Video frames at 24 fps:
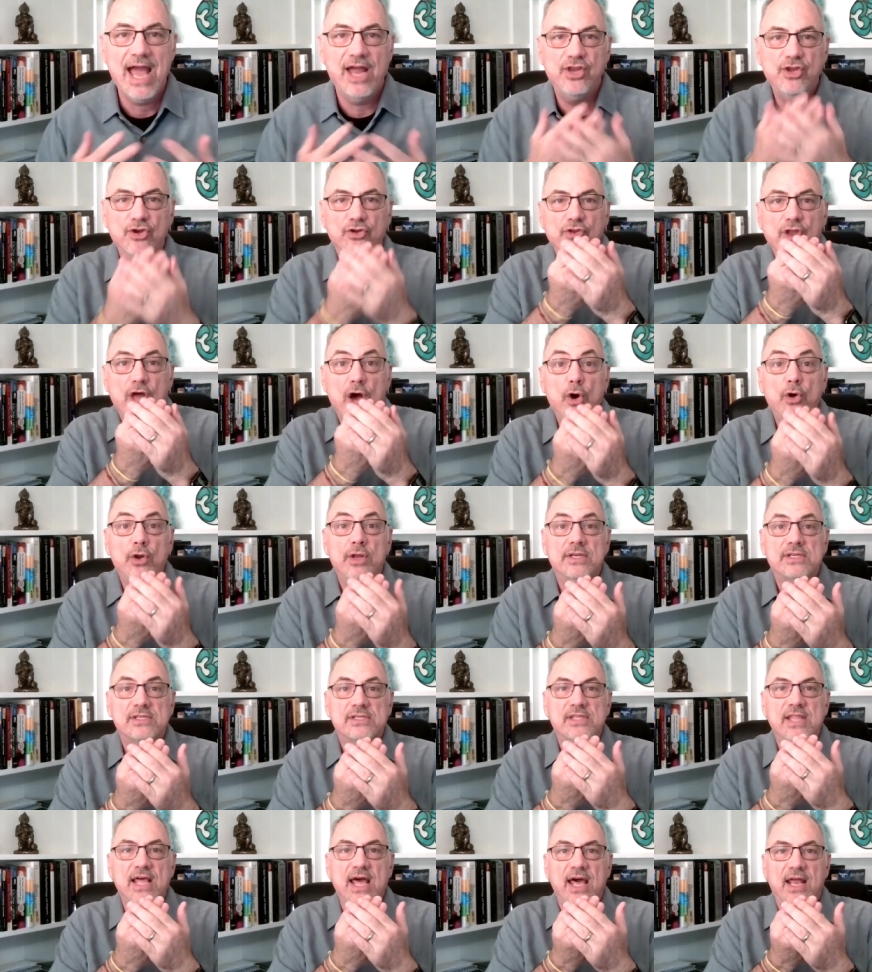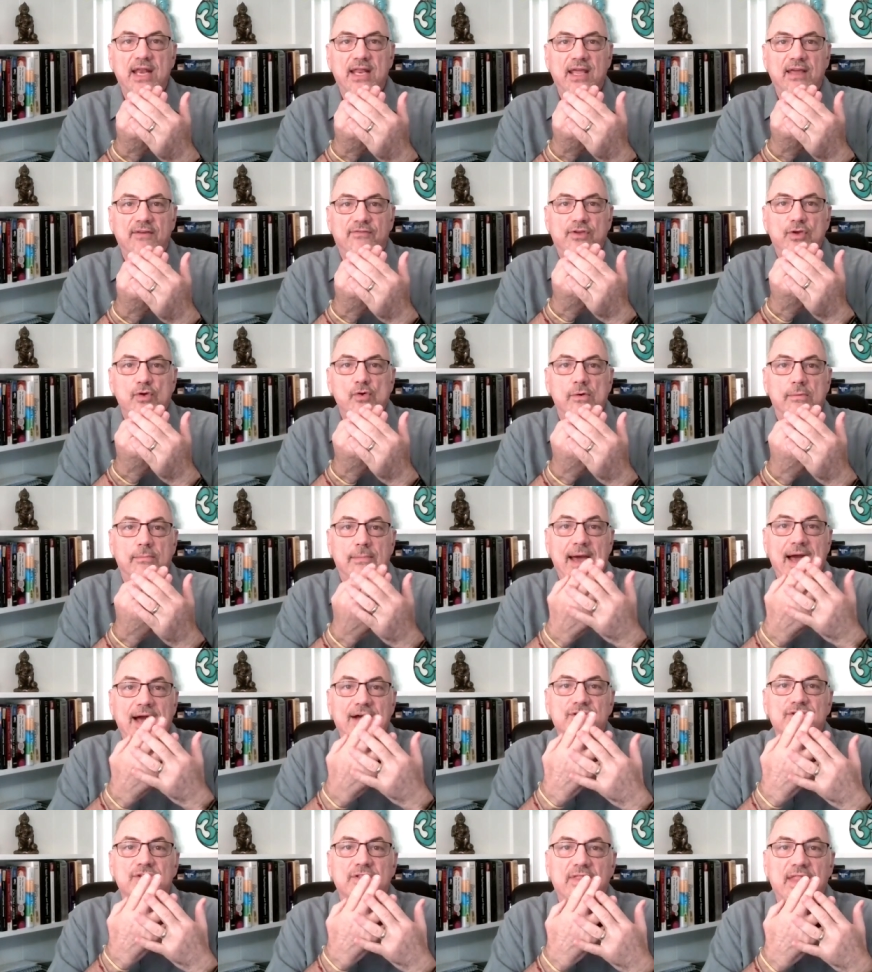and you'll notice that if you
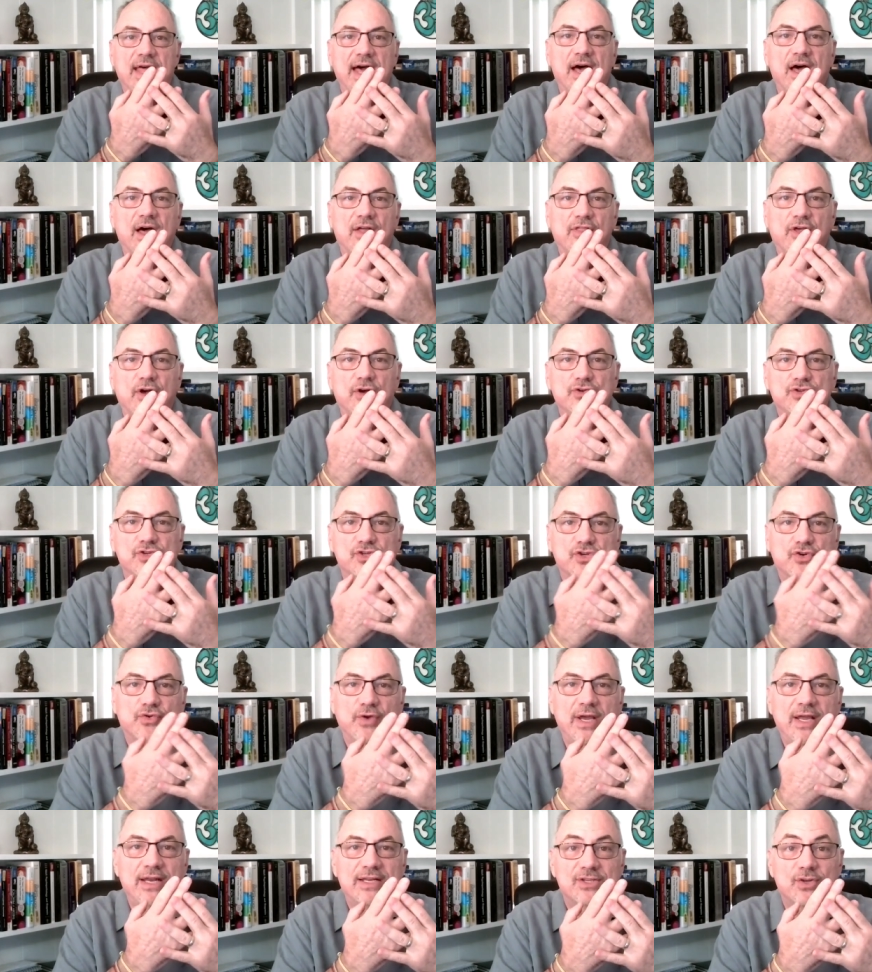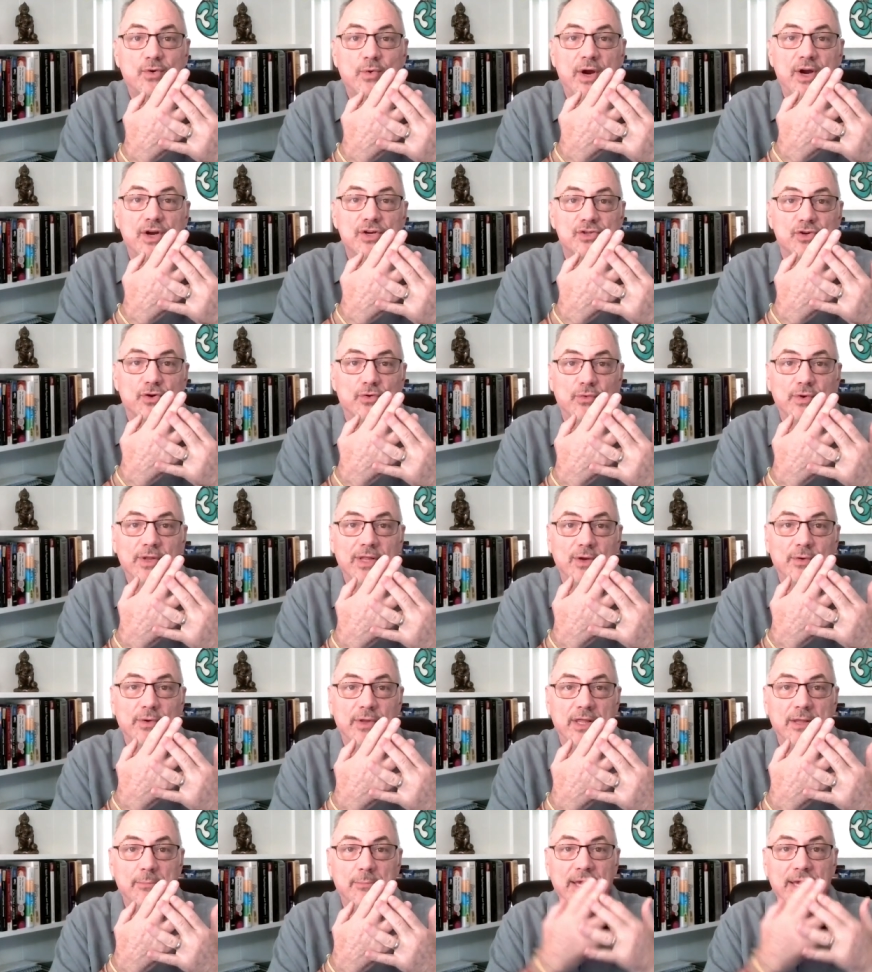imagine that those screen squares are really
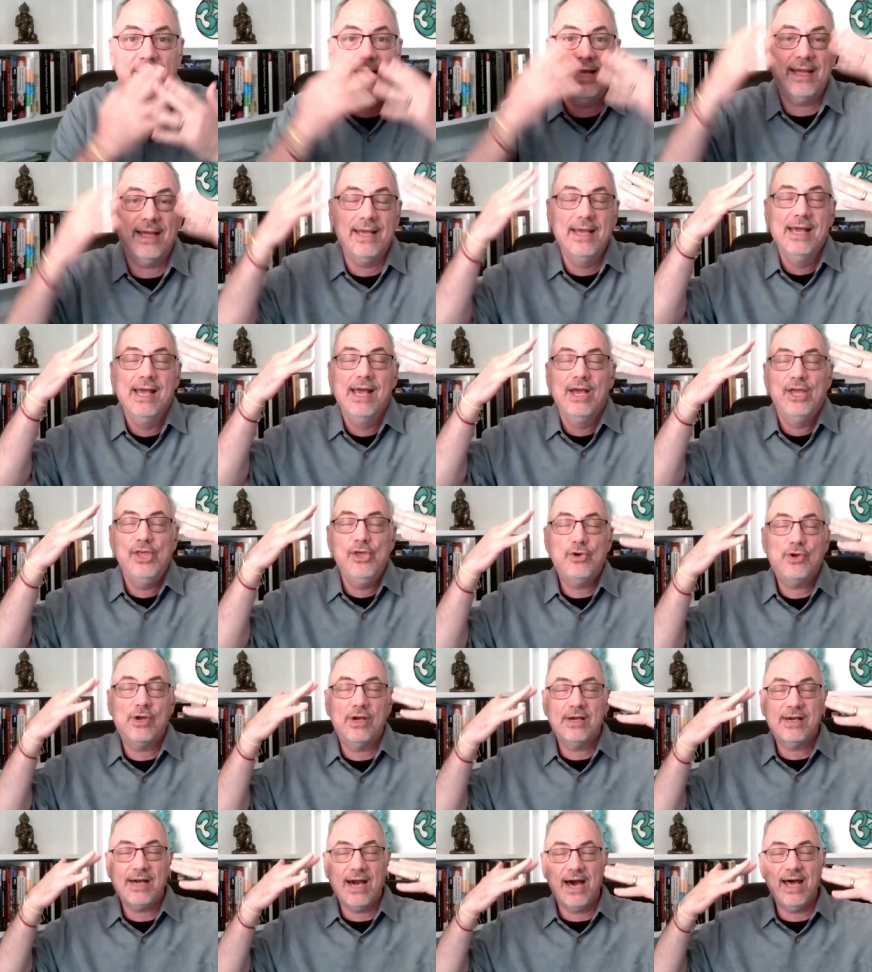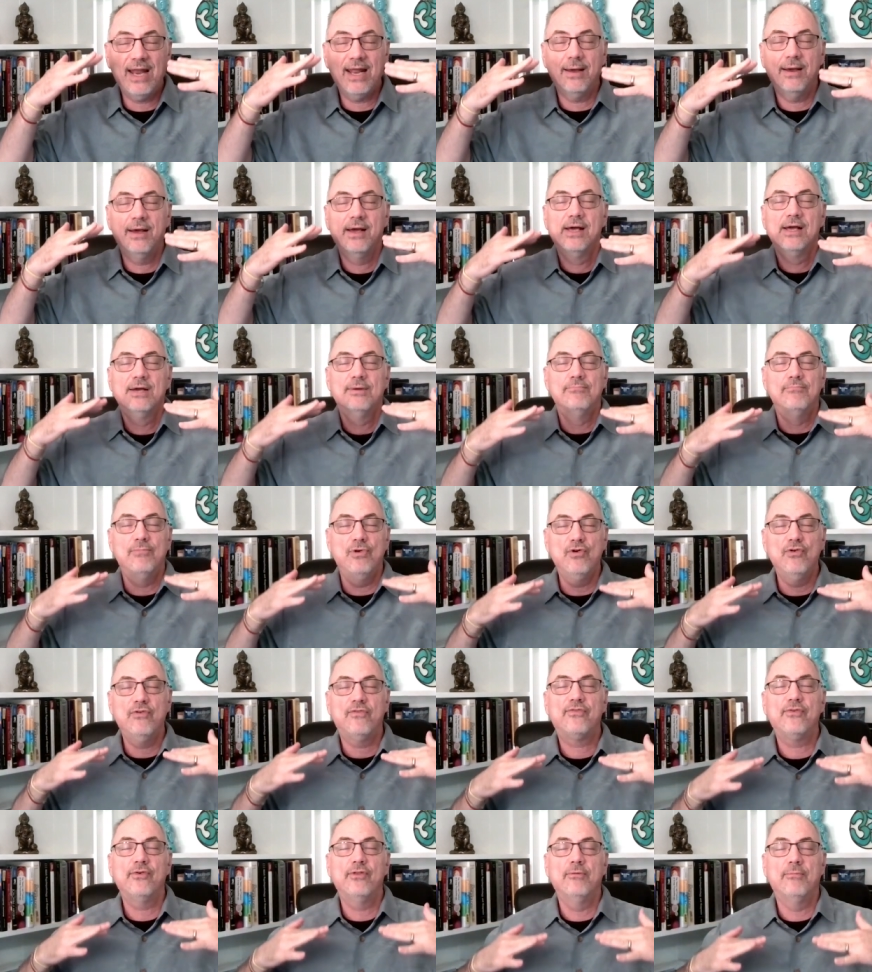really big you can kind of
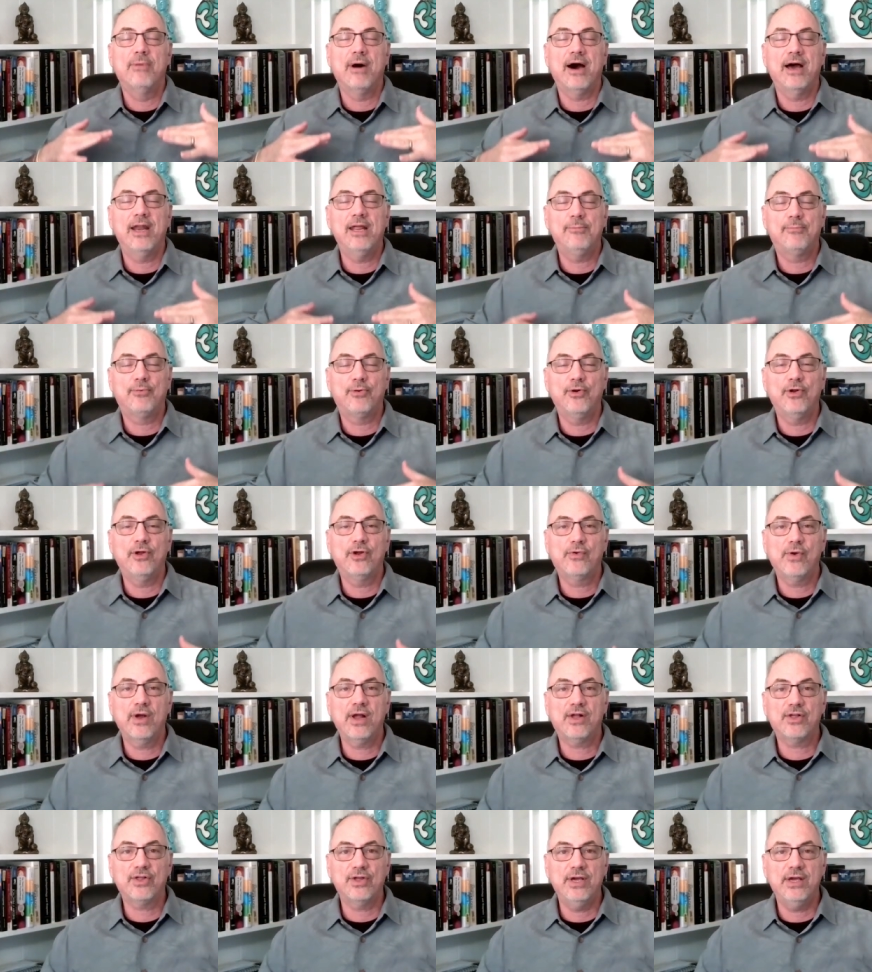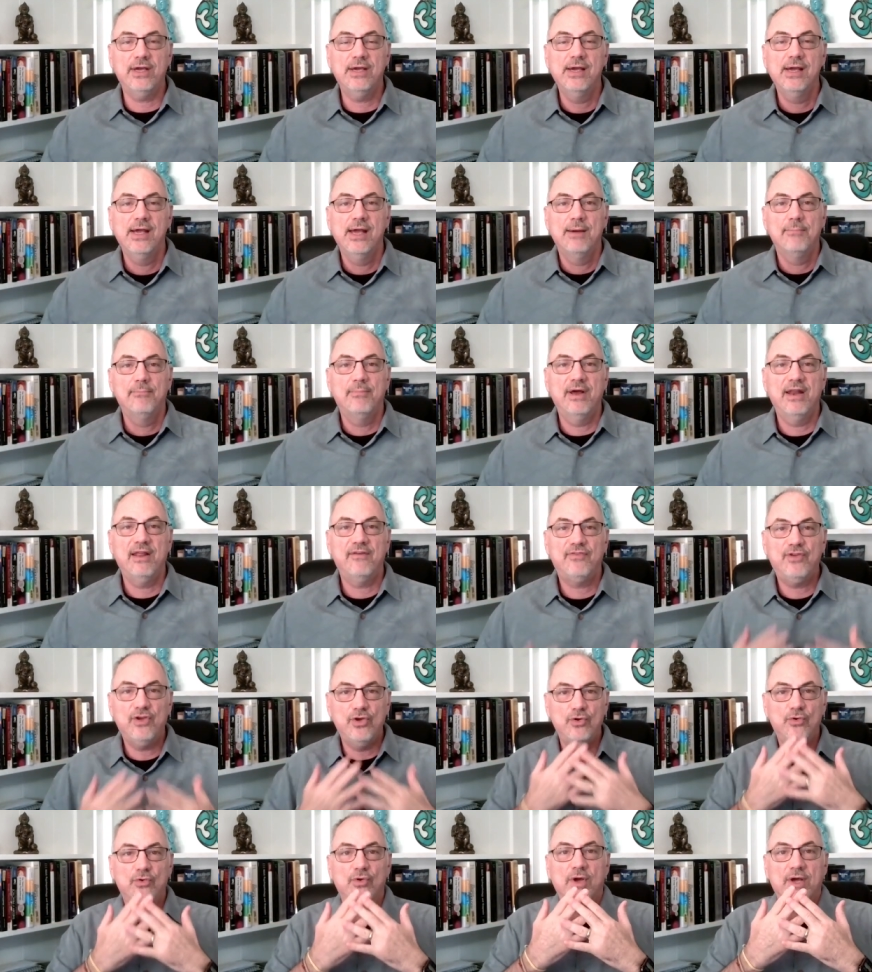move through the body pretty quickly but if
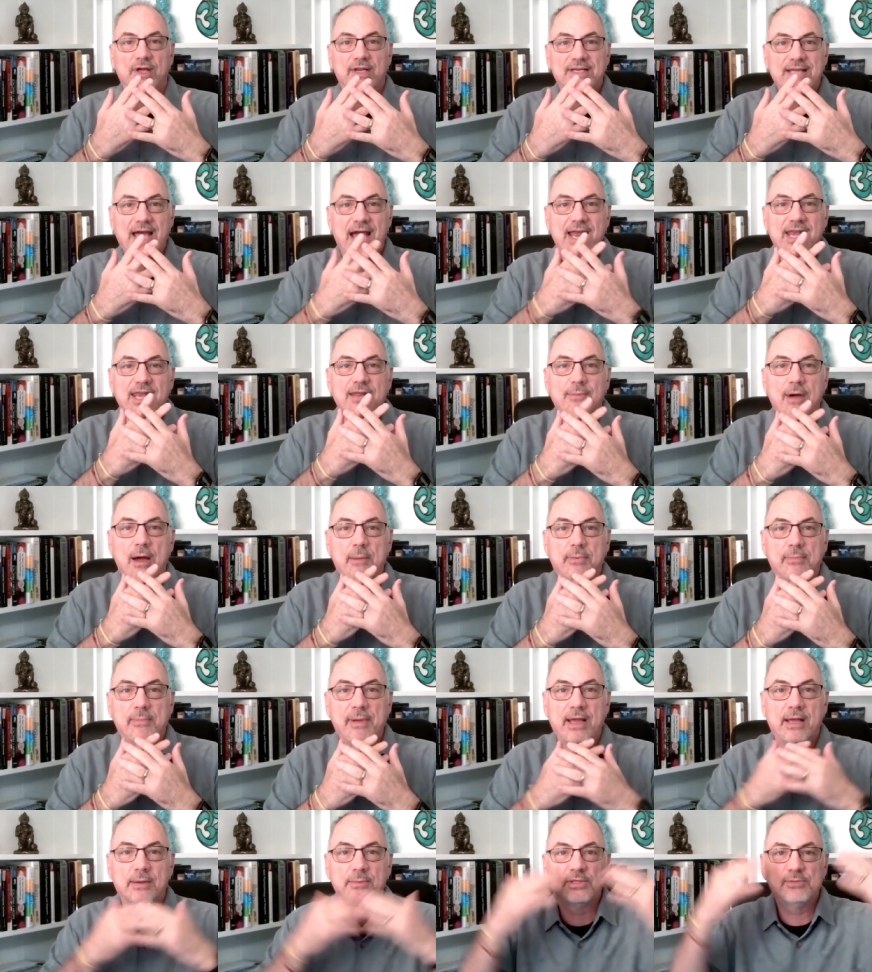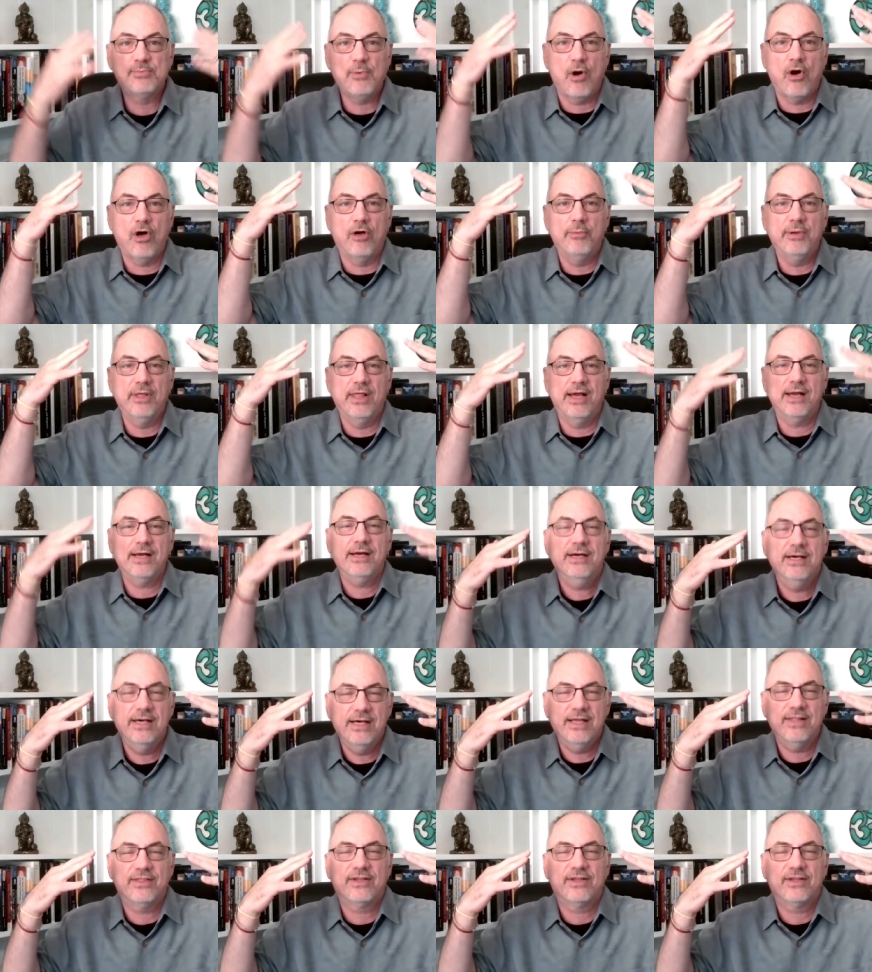you tighten them up and make them small, be like,